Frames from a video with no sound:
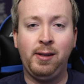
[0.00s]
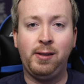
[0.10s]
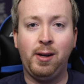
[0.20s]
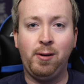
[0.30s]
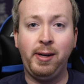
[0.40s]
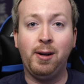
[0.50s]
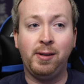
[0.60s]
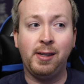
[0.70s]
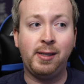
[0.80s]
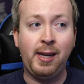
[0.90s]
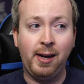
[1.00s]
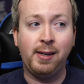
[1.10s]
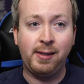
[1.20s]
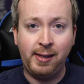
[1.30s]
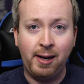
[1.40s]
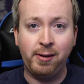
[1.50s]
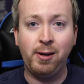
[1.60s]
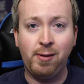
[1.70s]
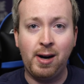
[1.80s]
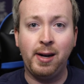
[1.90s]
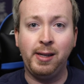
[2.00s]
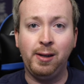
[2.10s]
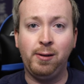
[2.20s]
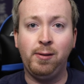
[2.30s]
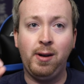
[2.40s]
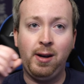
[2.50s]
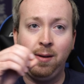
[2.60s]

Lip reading: So, you know, it's stereo audio.